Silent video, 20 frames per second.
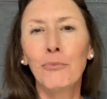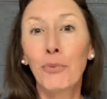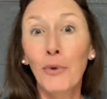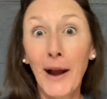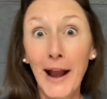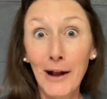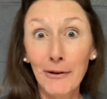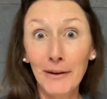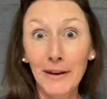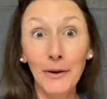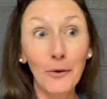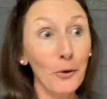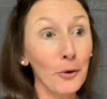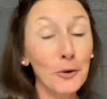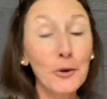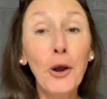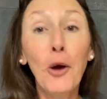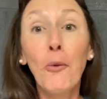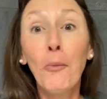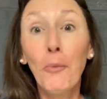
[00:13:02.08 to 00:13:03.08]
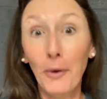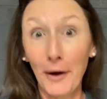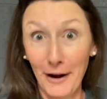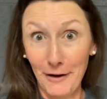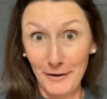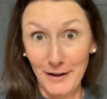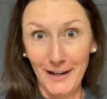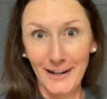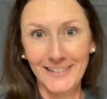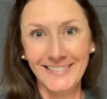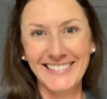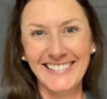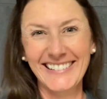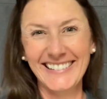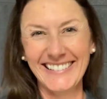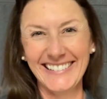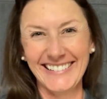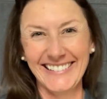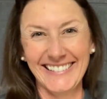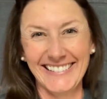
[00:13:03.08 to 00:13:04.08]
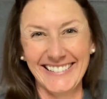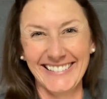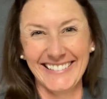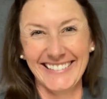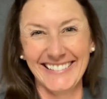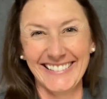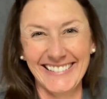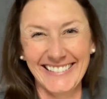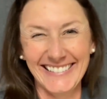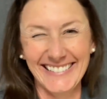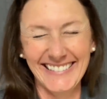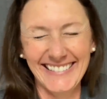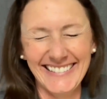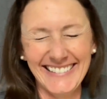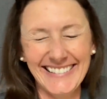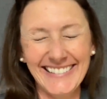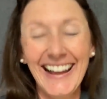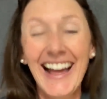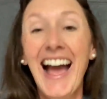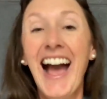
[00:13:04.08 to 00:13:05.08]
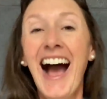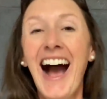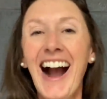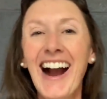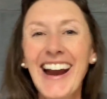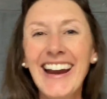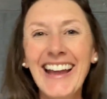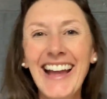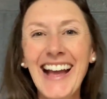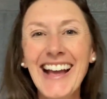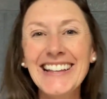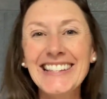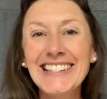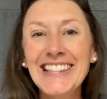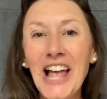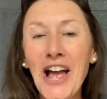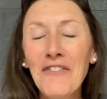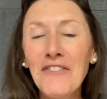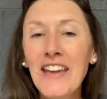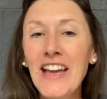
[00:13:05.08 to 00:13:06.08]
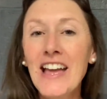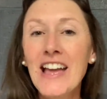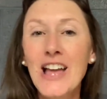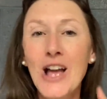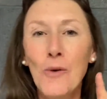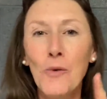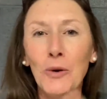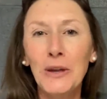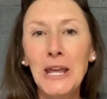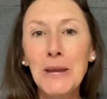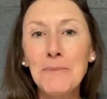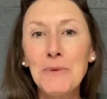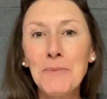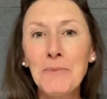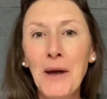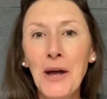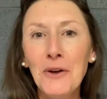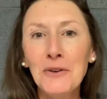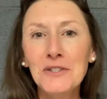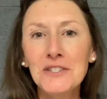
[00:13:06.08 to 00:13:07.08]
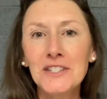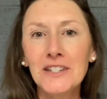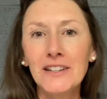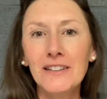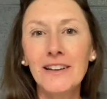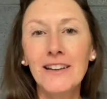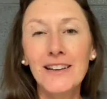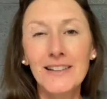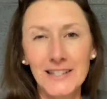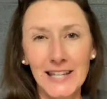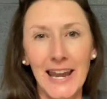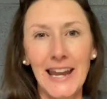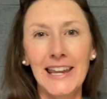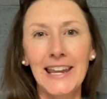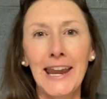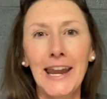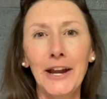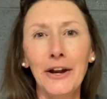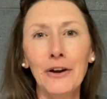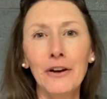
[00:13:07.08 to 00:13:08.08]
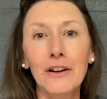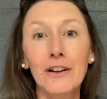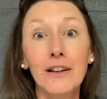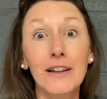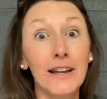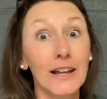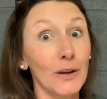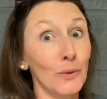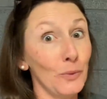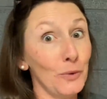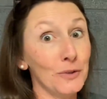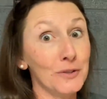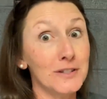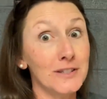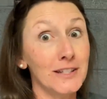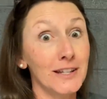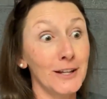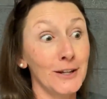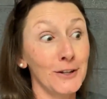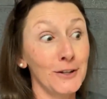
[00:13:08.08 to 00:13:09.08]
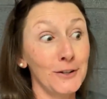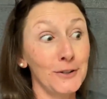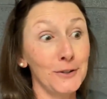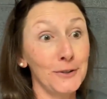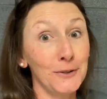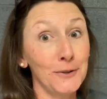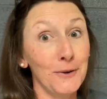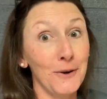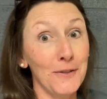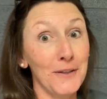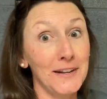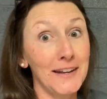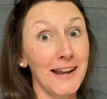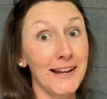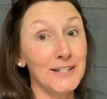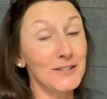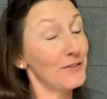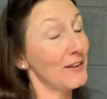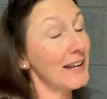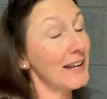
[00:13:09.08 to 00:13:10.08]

Brownie or no brownie. All right, guys, love ya. We'll keep you posted. Take care, and we'll see you on the next